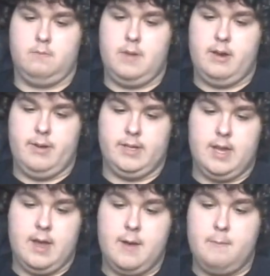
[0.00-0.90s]
Anyways,
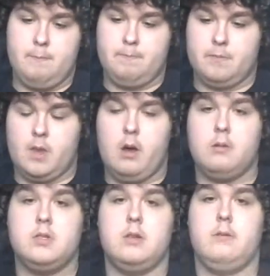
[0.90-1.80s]
um,
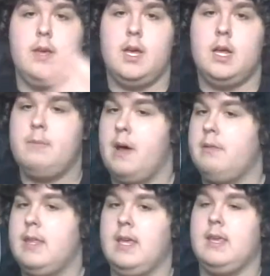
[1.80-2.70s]
also we heard
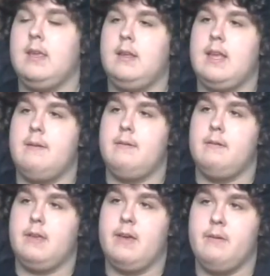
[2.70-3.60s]
about the Kevin,
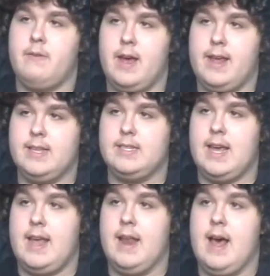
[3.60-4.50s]
Kevin Feige
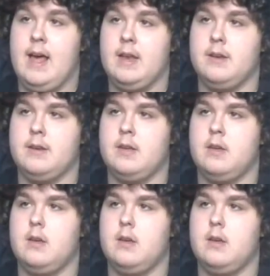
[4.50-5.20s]
saying and